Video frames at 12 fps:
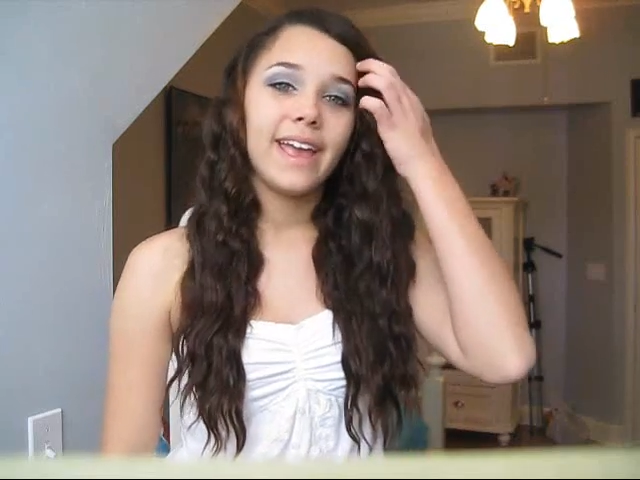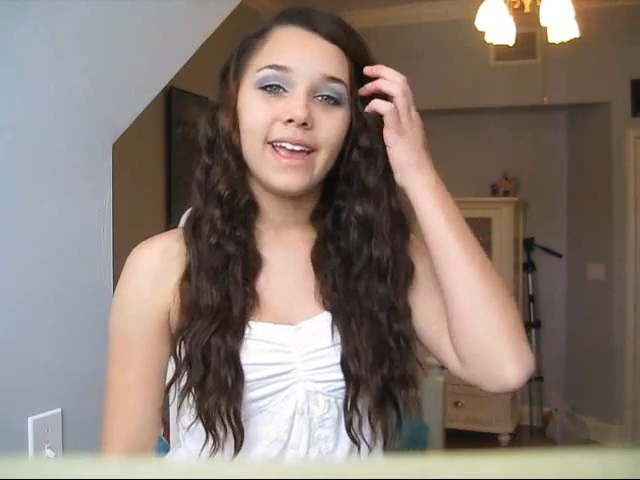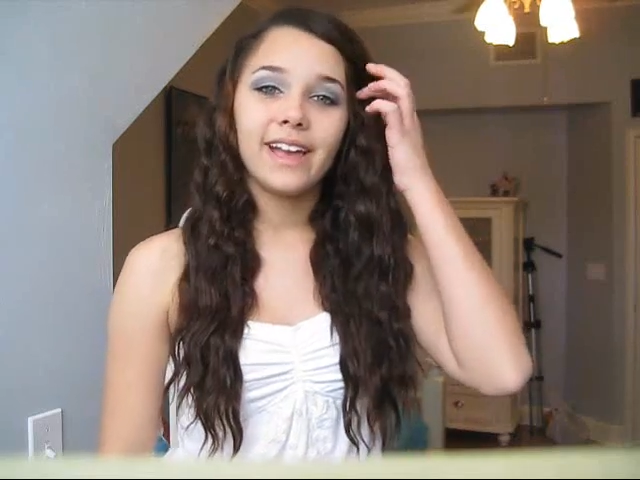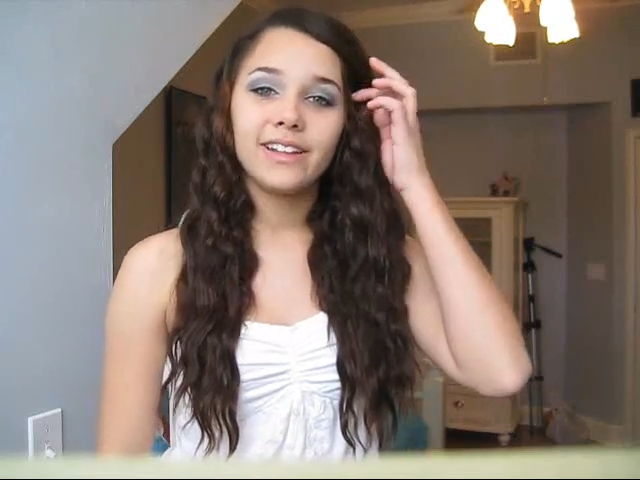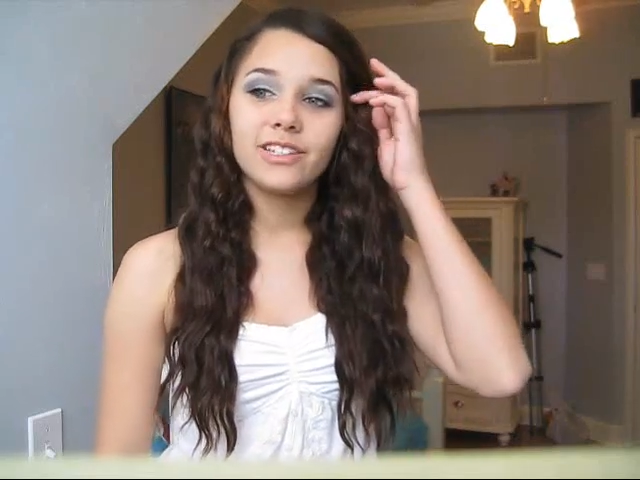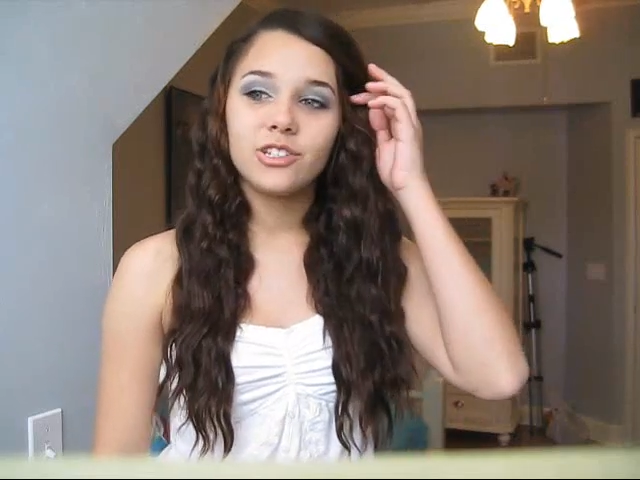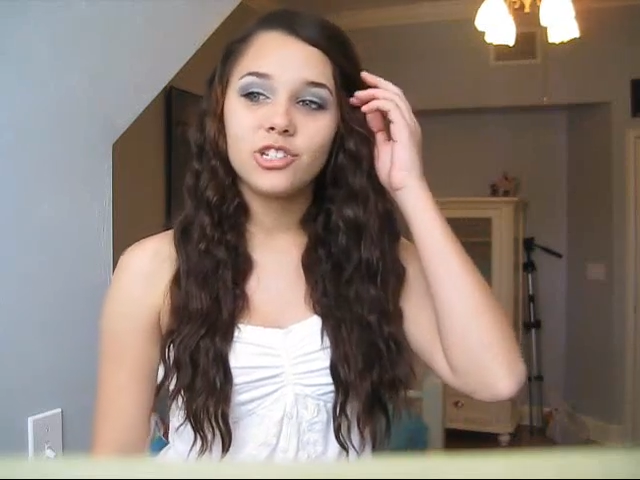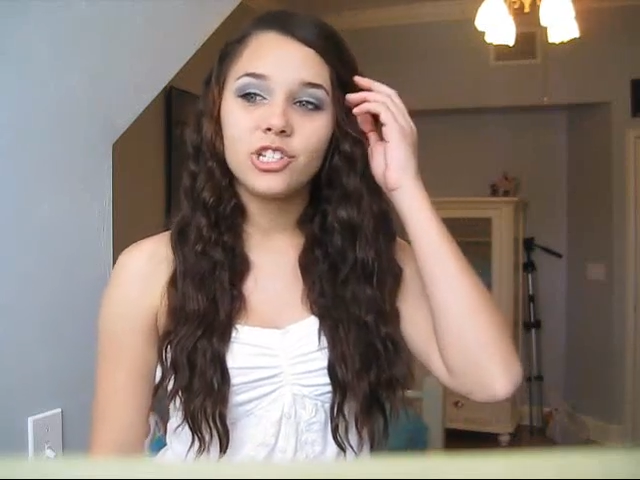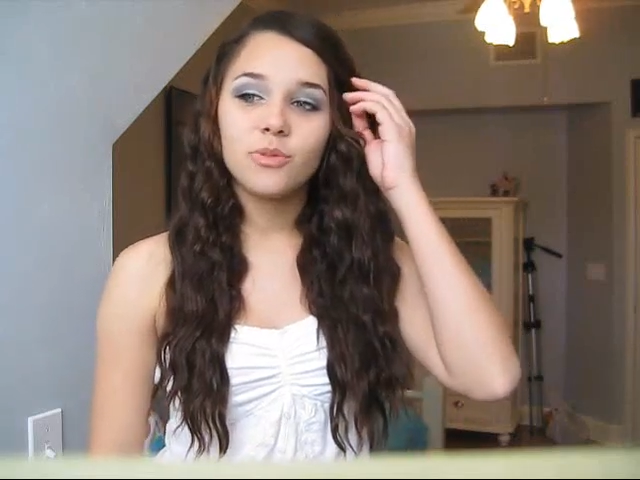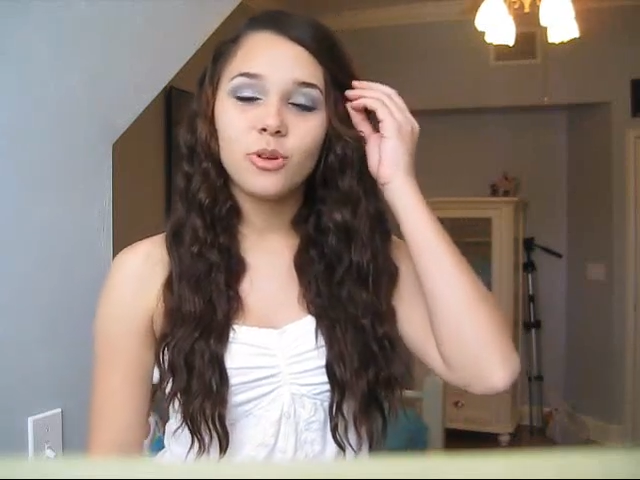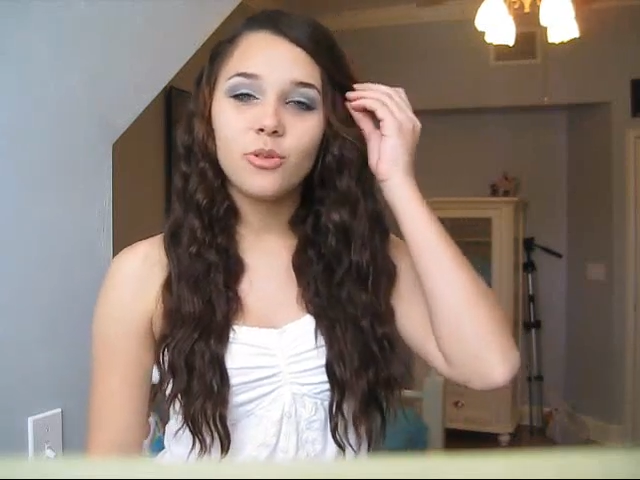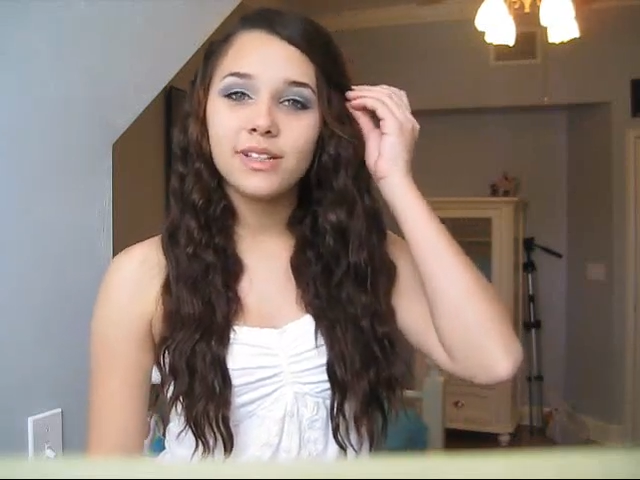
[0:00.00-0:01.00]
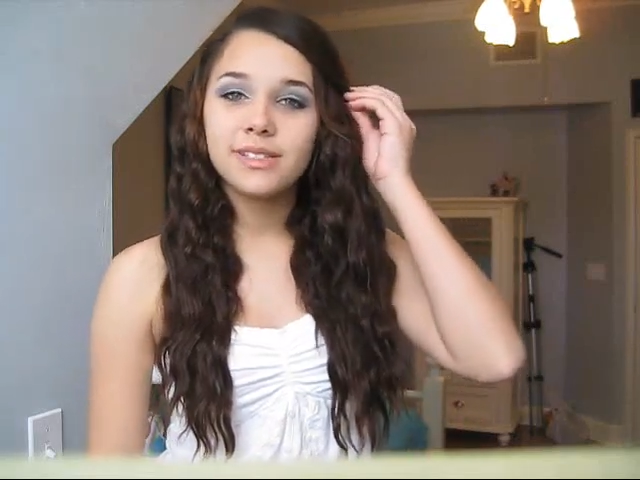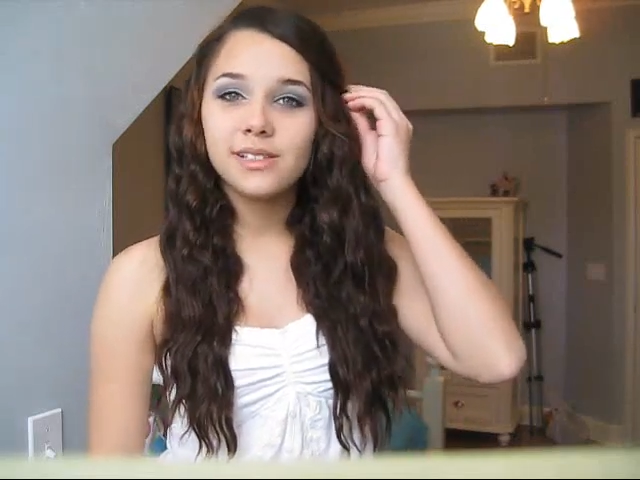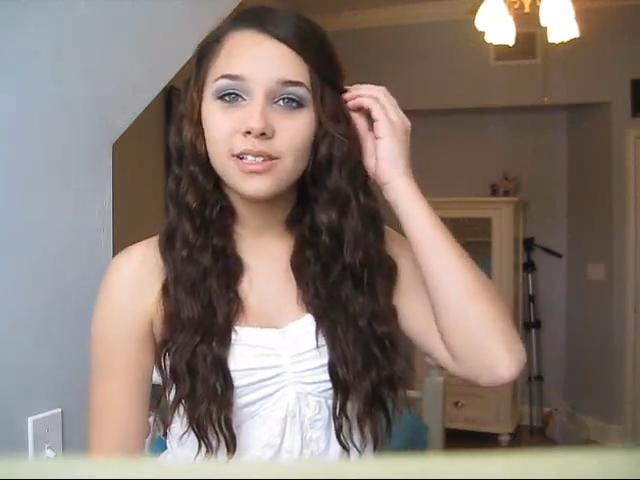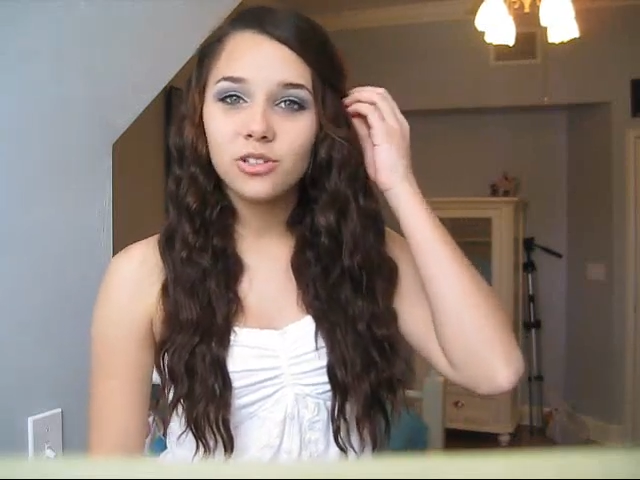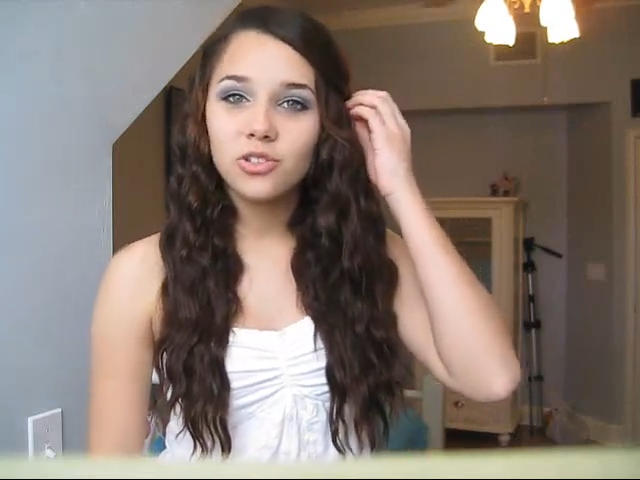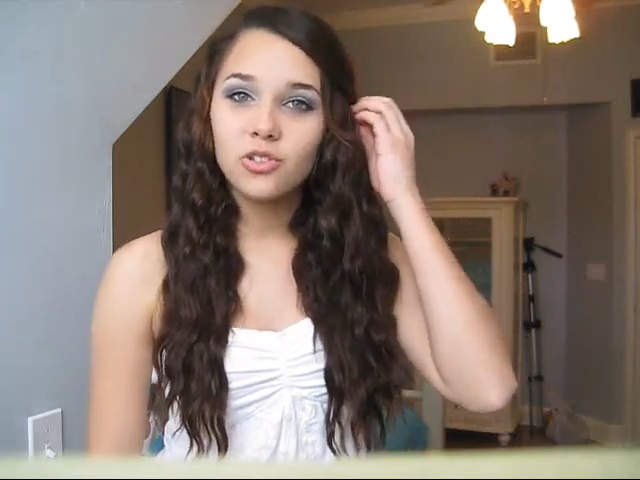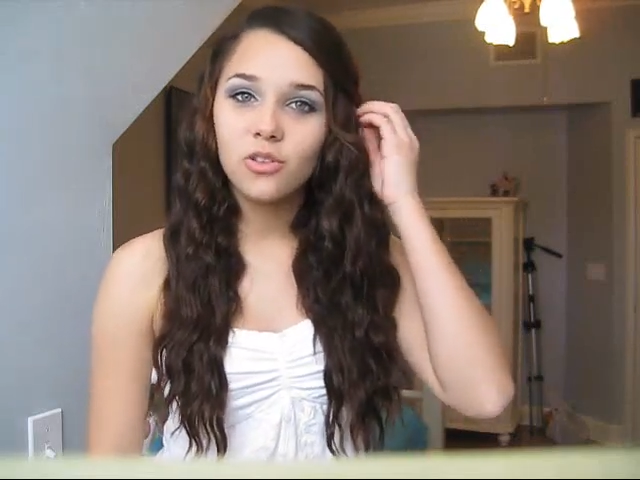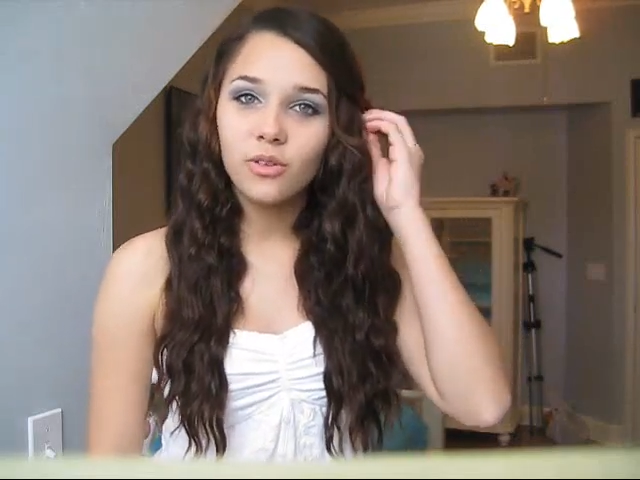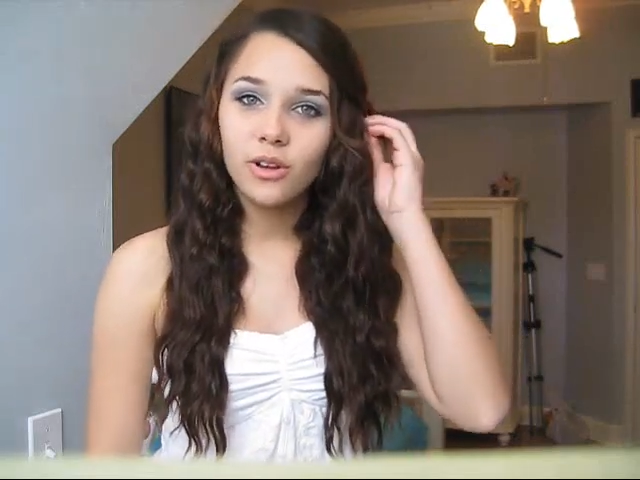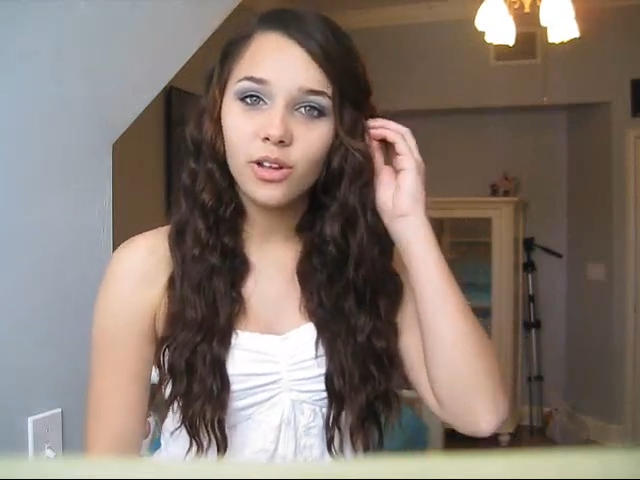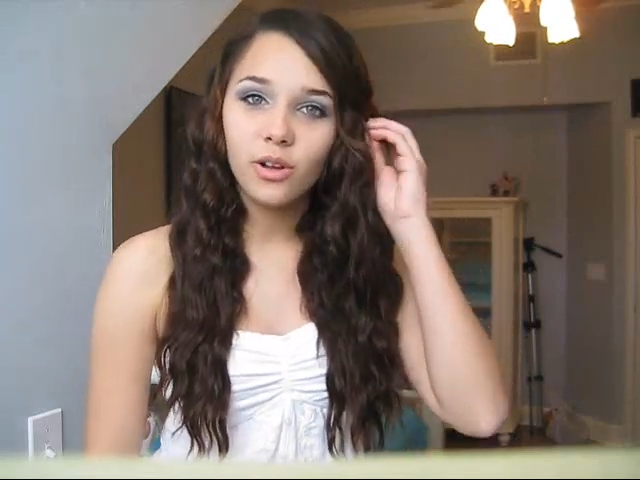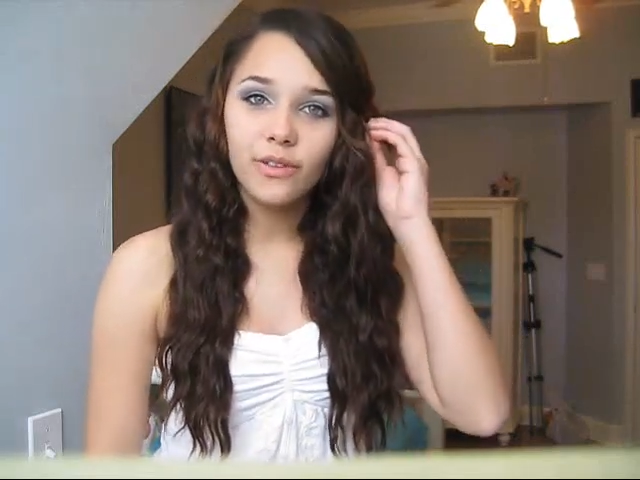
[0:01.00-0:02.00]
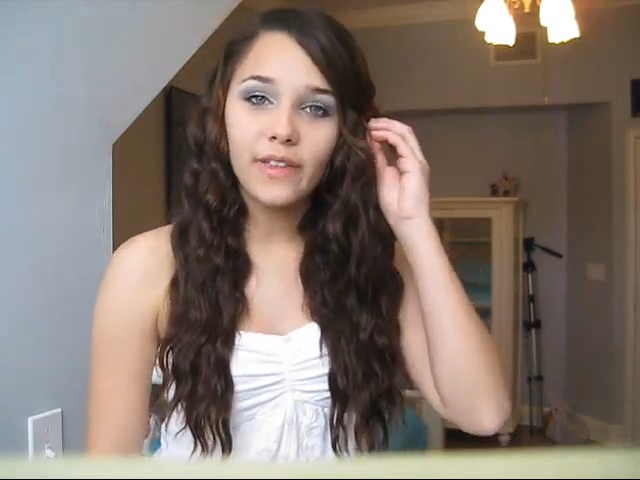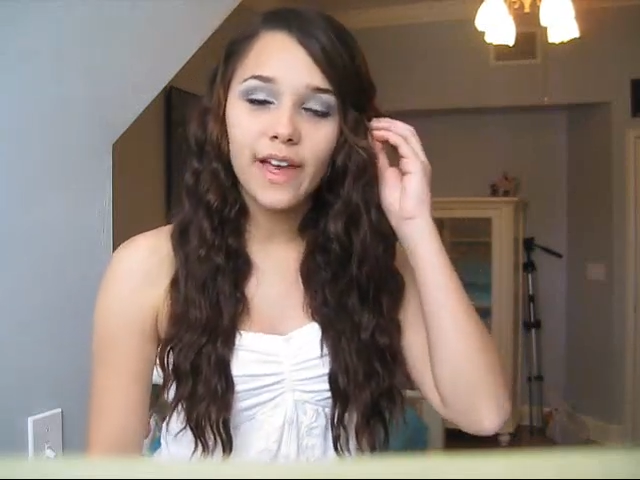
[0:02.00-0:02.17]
and she requested a tutorial